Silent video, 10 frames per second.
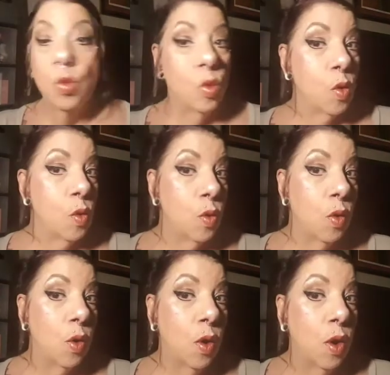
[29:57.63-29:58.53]

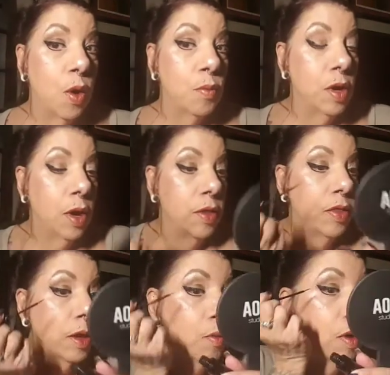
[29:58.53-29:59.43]
Oh, we got a
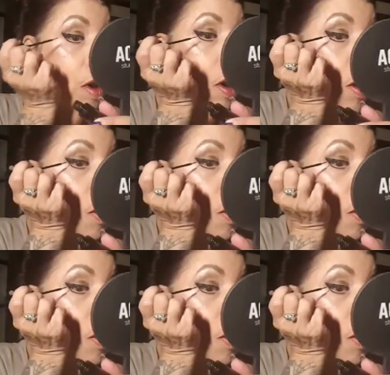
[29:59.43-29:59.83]
thick one.